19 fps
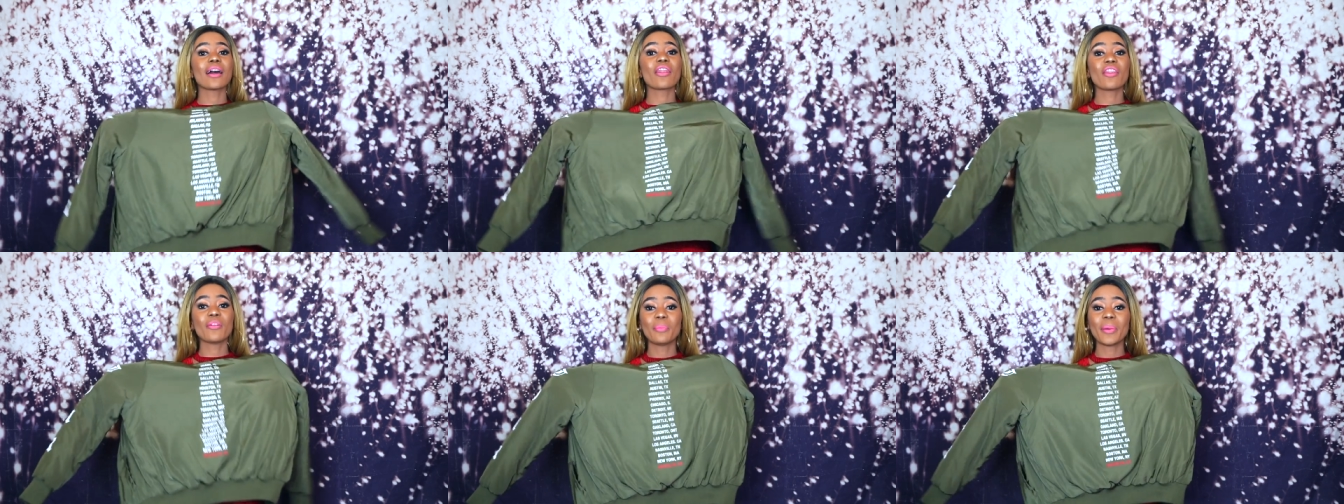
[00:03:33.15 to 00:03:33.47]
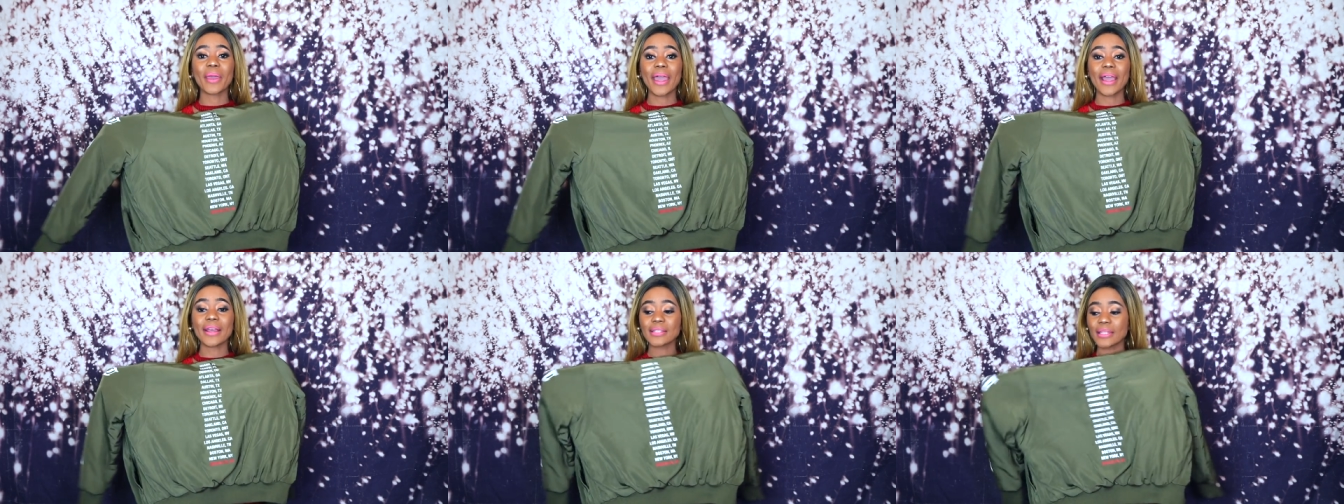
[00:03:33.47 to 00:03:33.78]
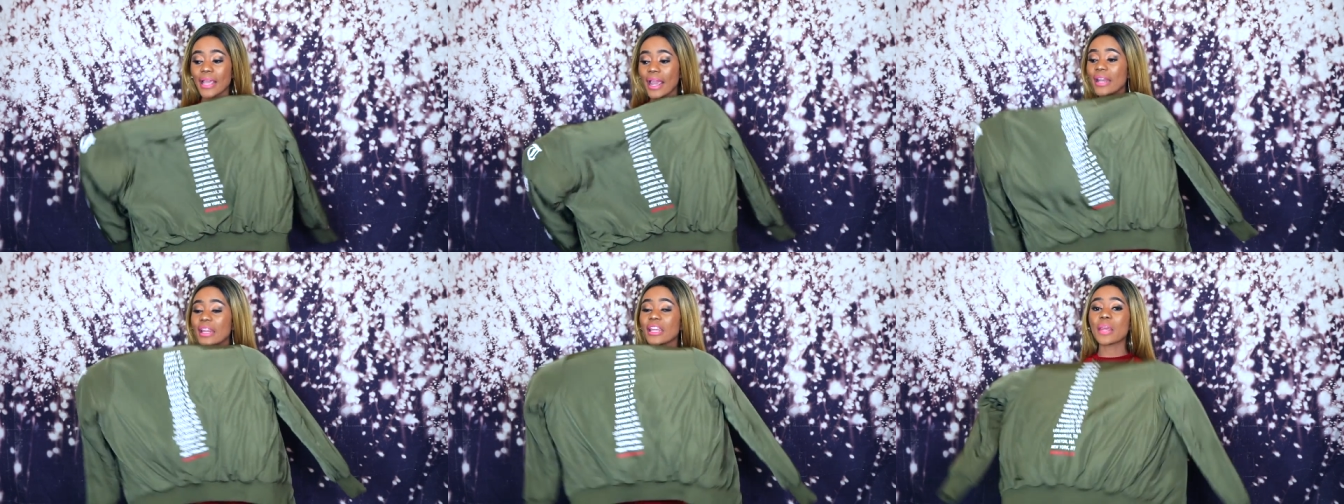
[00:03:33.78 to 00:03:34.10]
the best
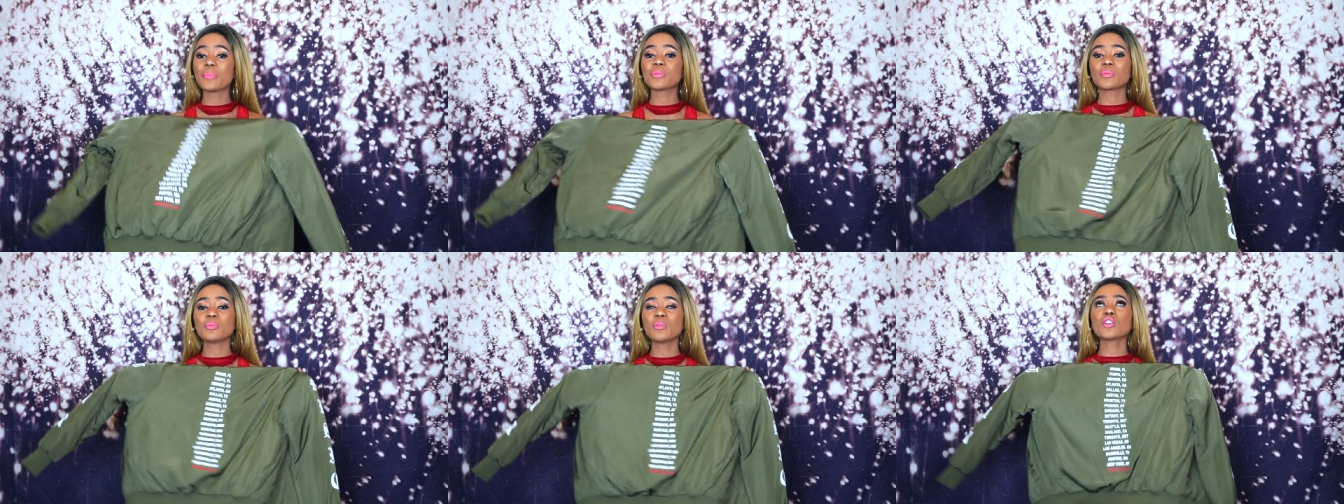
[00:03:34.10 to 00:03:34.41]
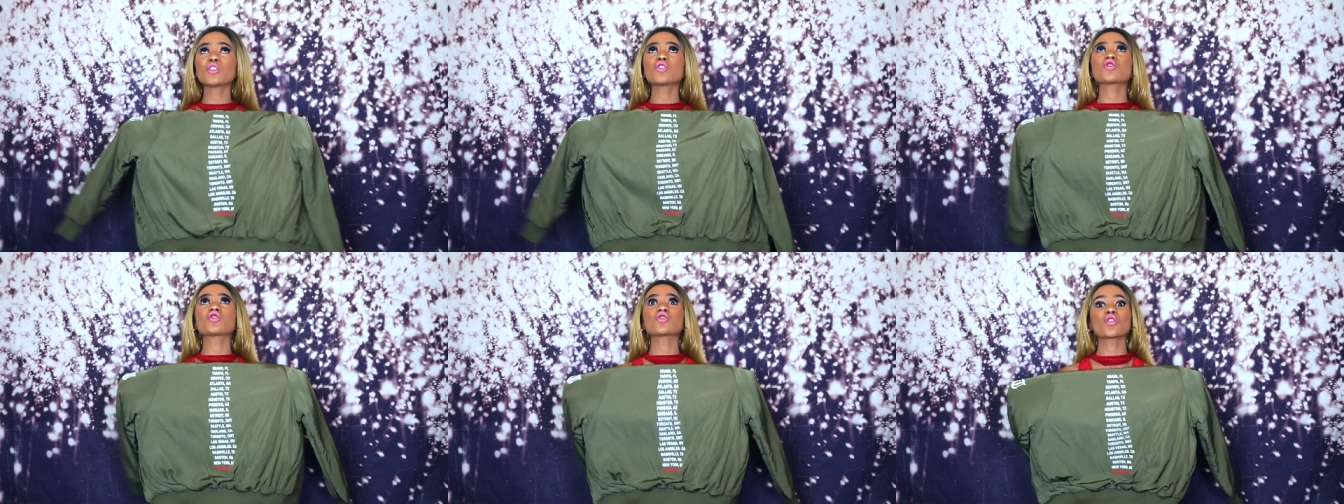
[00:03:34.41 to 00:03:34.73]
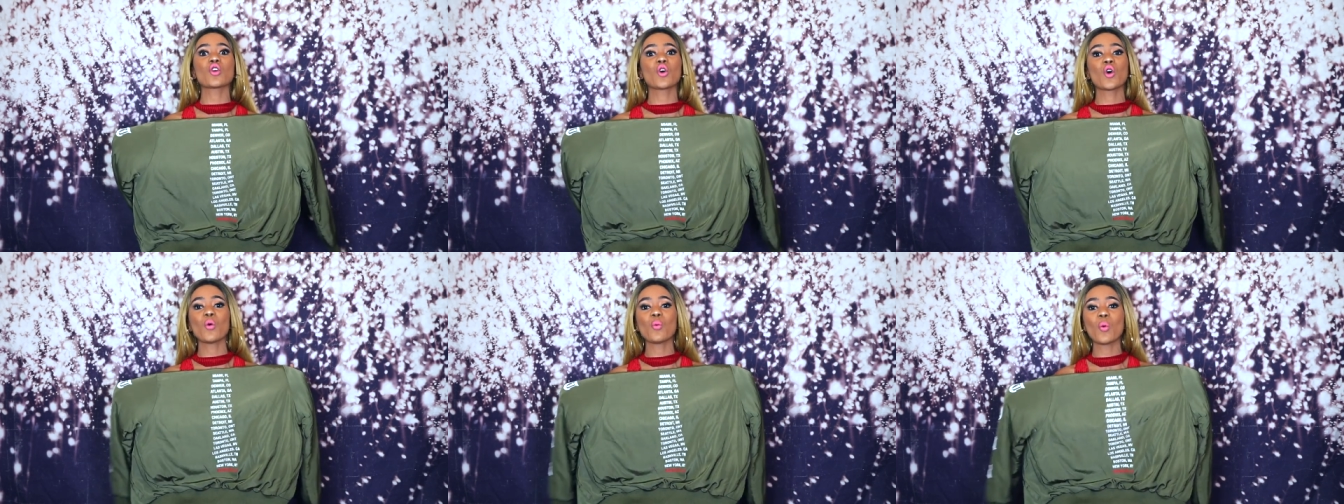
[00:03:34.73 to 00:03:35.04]
and it keeps me
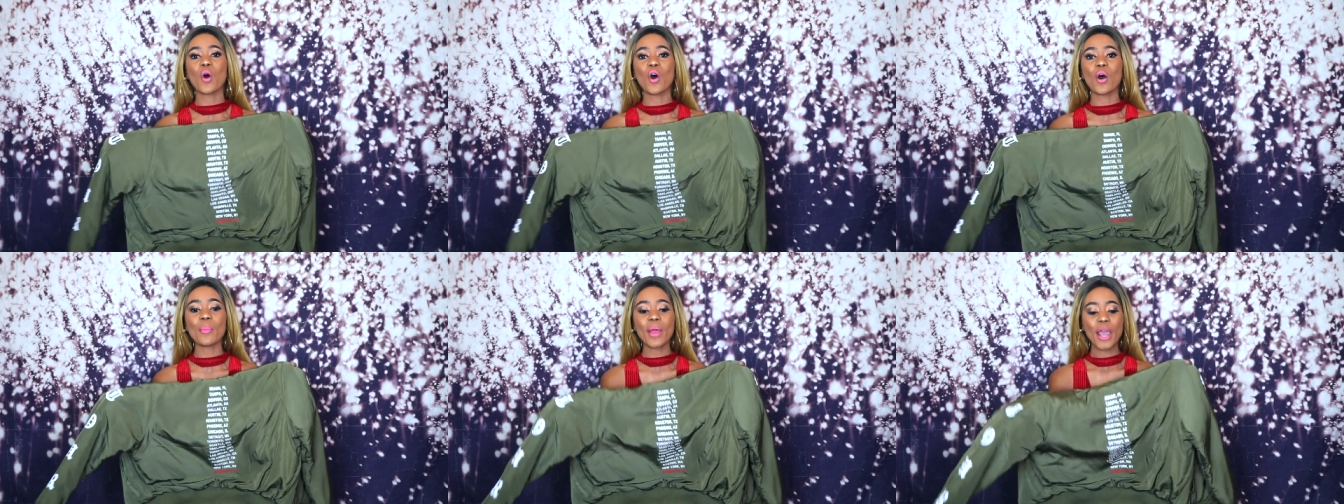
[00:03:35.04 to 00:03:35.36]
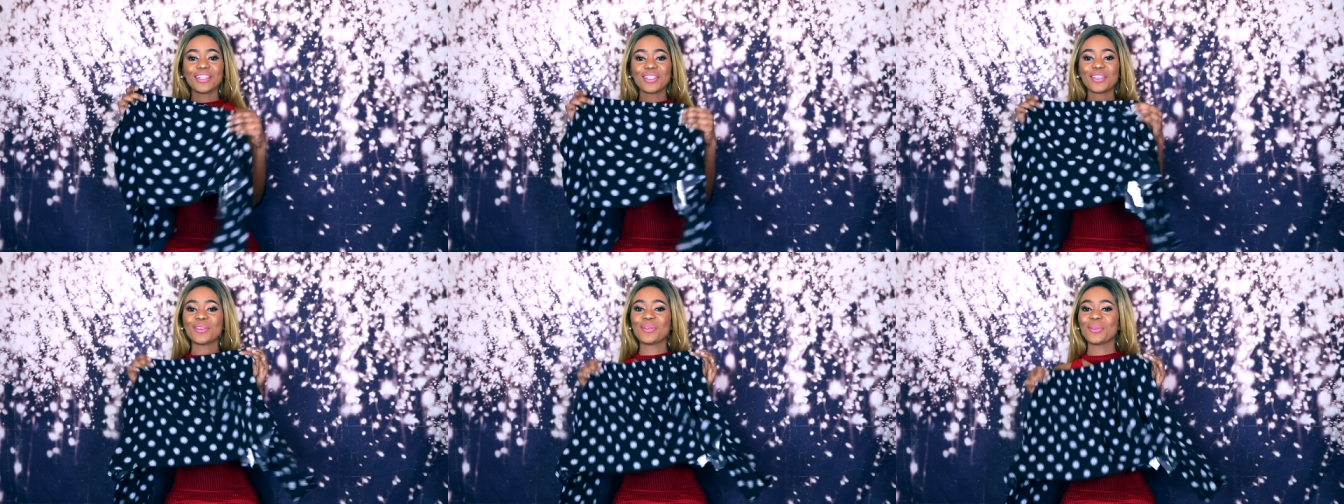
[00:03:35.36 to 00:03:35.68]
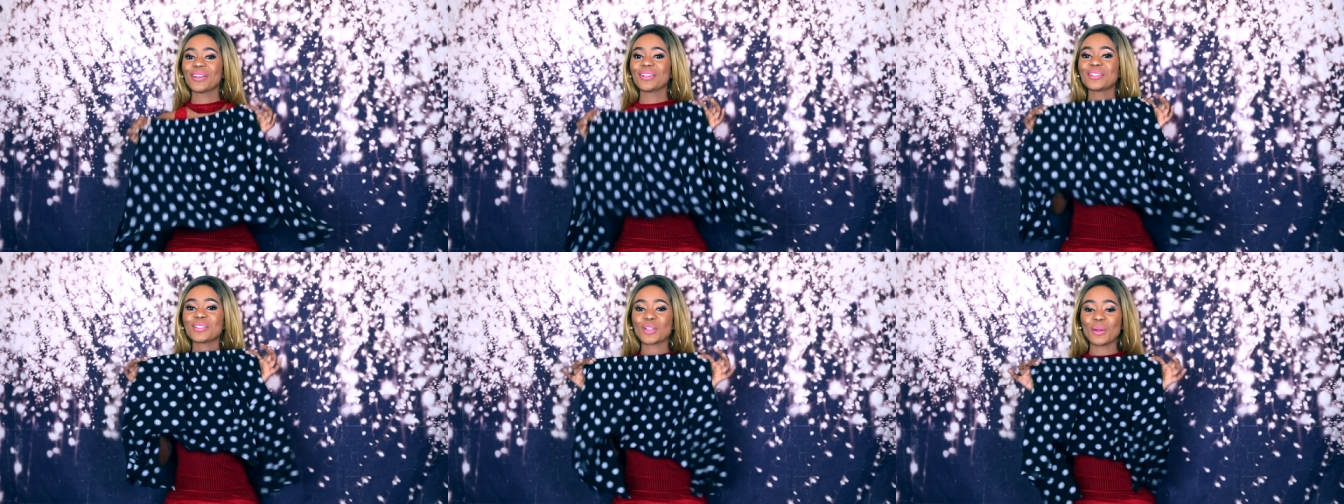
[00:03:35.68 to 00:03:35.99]
so warm. The
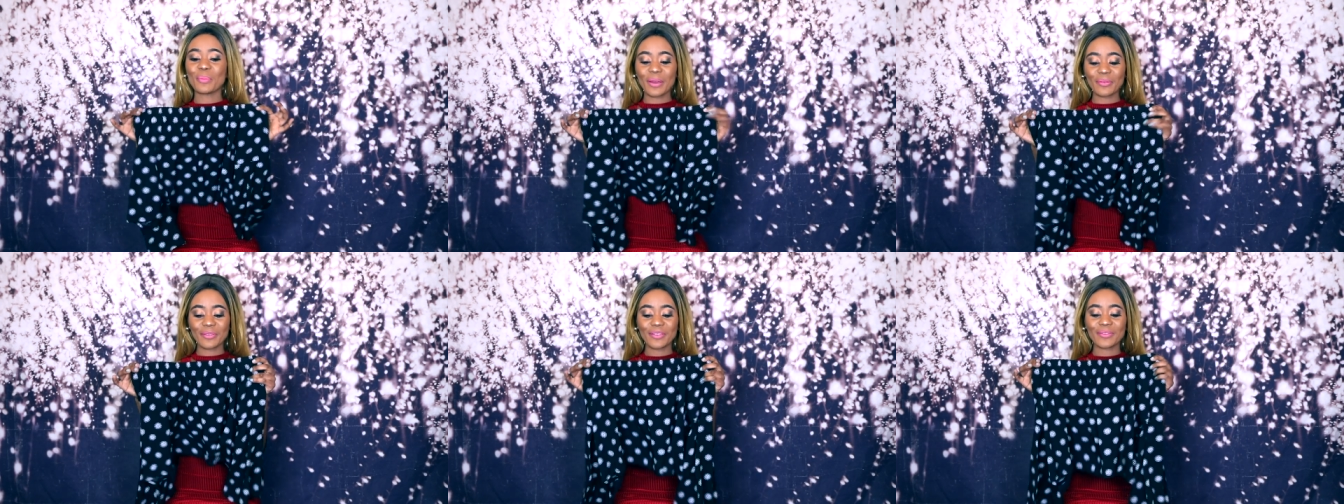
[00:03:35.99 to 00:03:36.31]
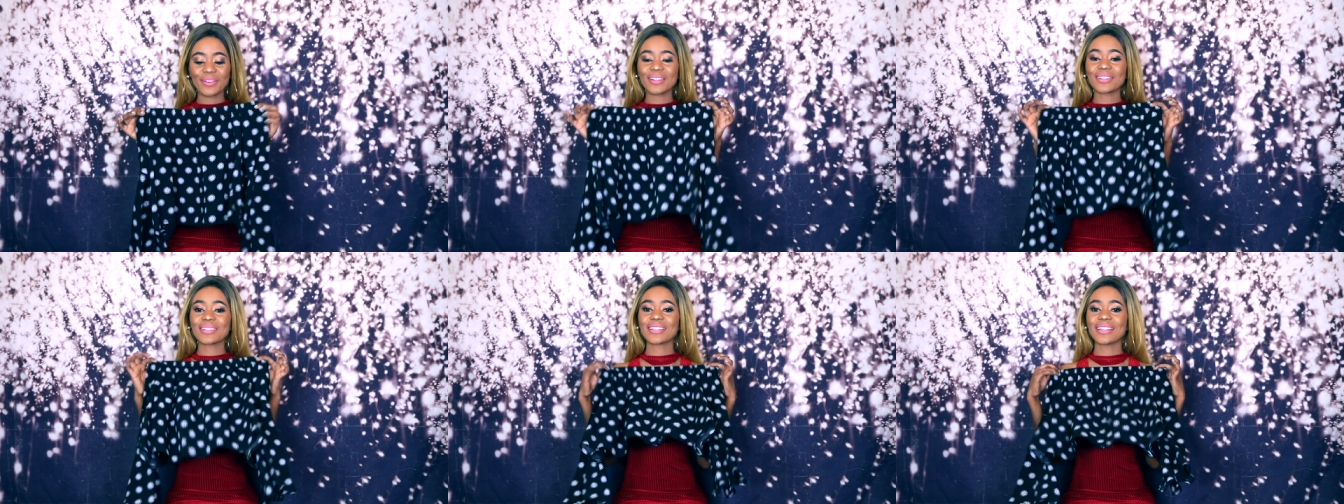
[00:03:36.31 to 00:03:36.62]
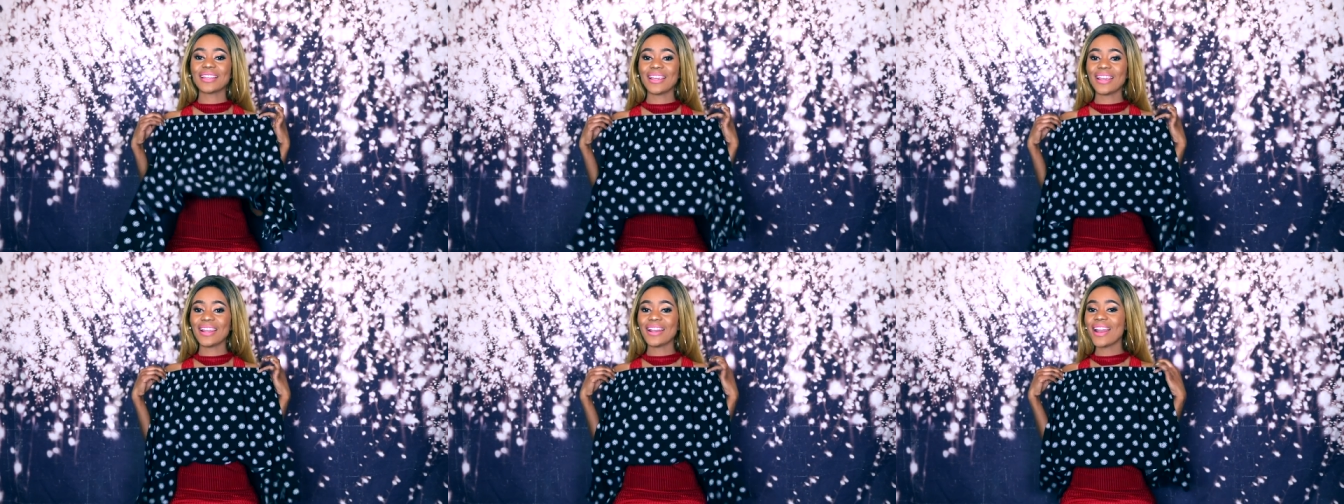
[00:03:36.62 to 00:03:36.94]
cutest top I've ever
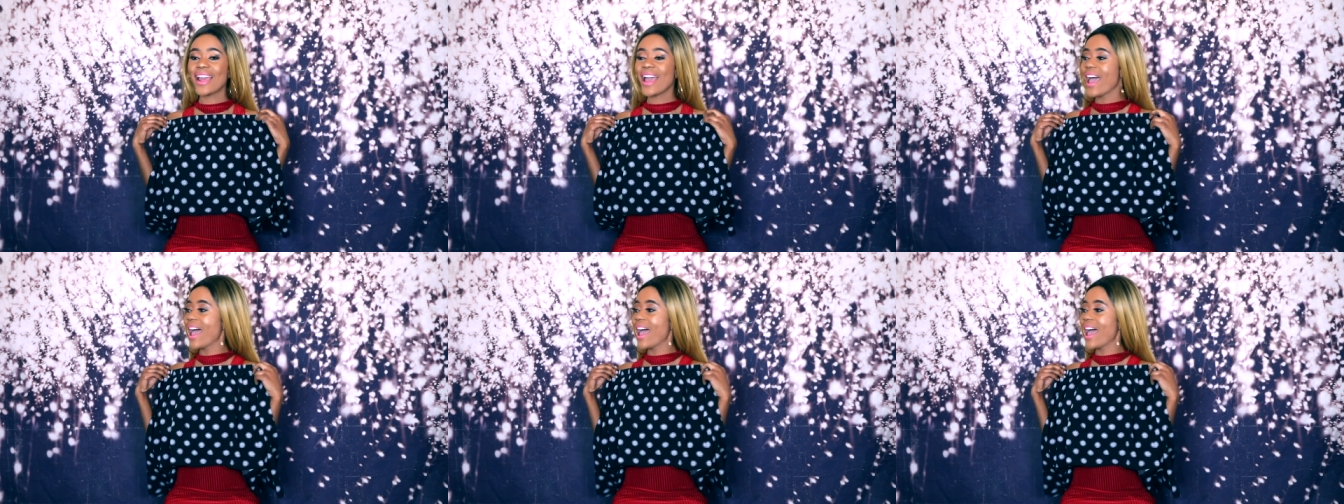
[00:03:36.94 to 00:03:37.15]
seen.